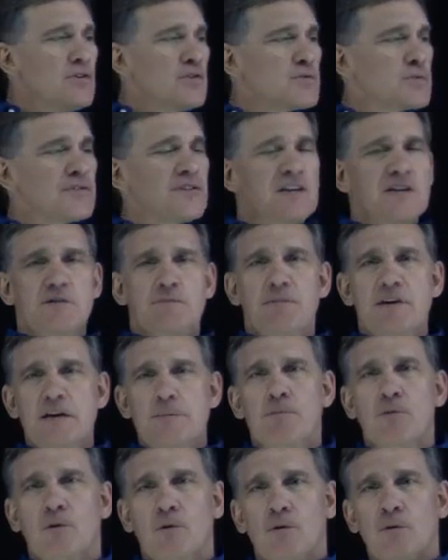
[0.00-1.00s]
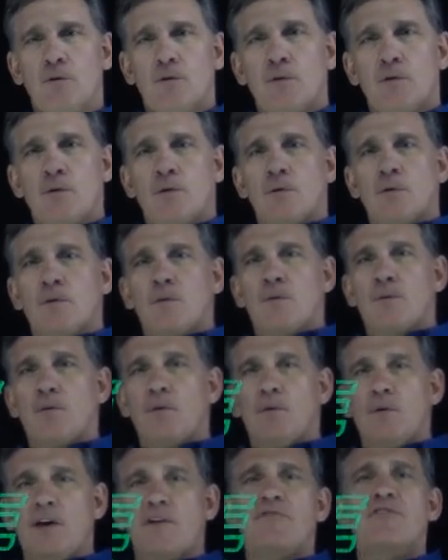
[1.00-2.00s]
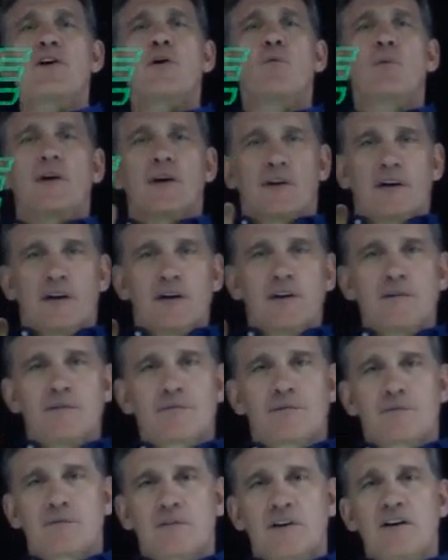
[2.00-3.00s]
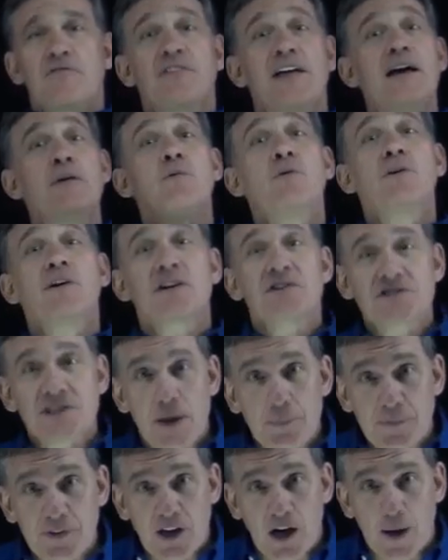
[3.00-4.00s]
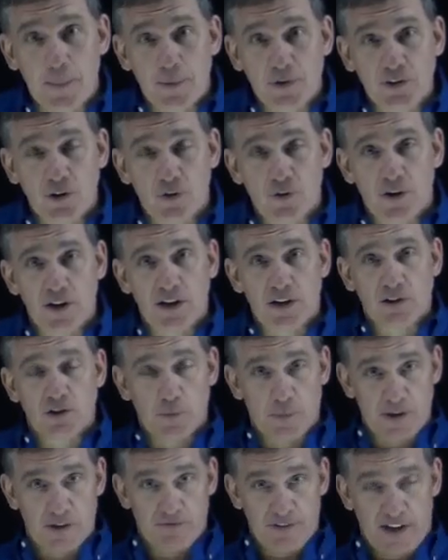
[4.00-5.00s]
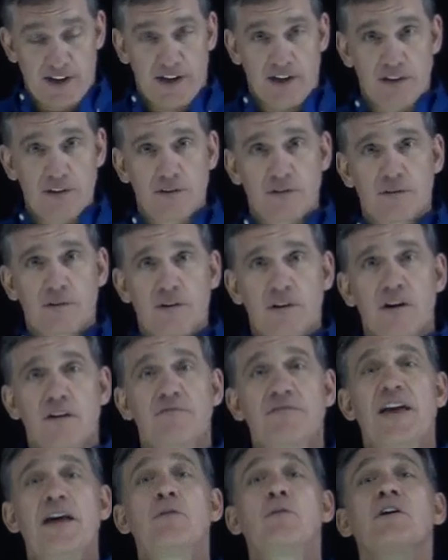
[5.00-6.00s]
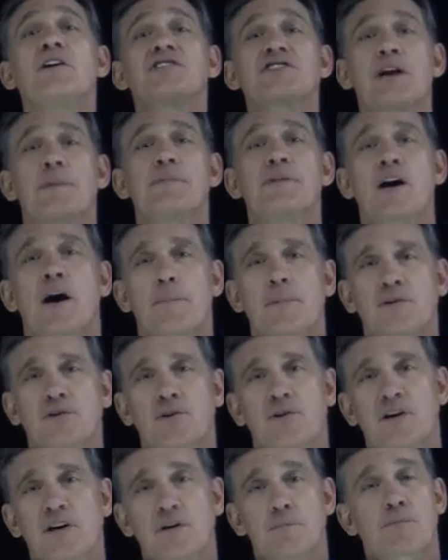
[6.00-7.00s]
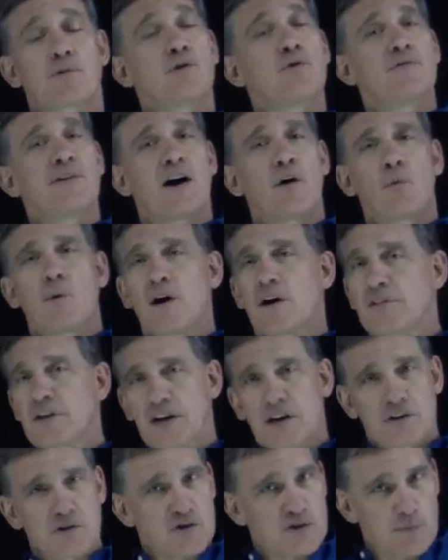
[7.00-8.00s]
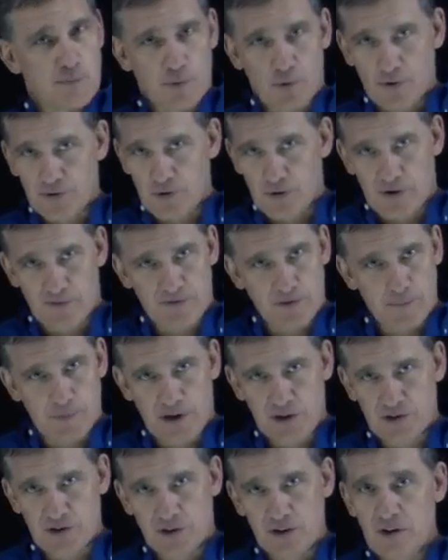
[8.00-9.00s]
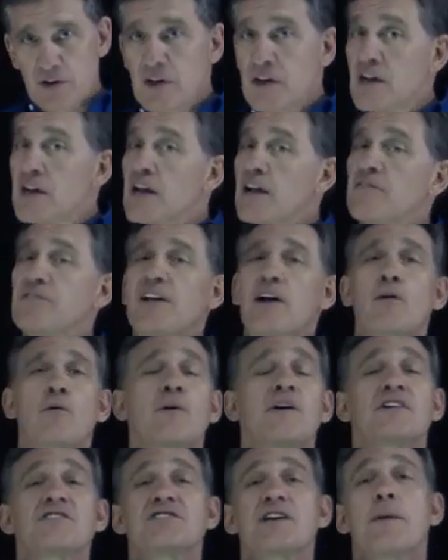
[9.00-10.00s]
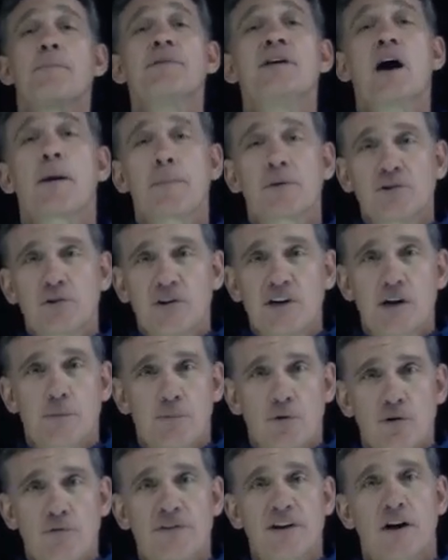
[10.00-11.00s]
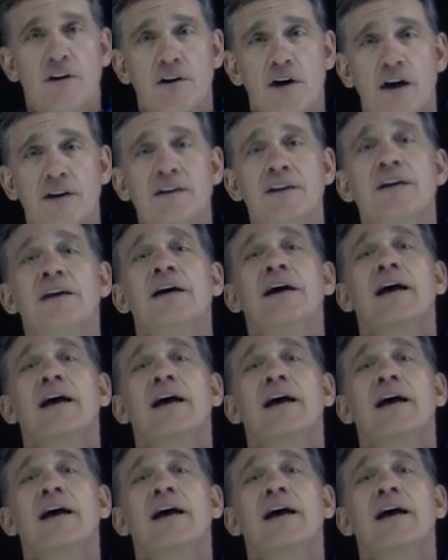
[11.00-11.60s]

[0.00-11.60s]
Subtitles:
with these people, if they're willing, if they will accept the opportunity to be vetted, if they will accept the opportunity to prove how well they can support their information, if they will accept the opportunity to prove they're not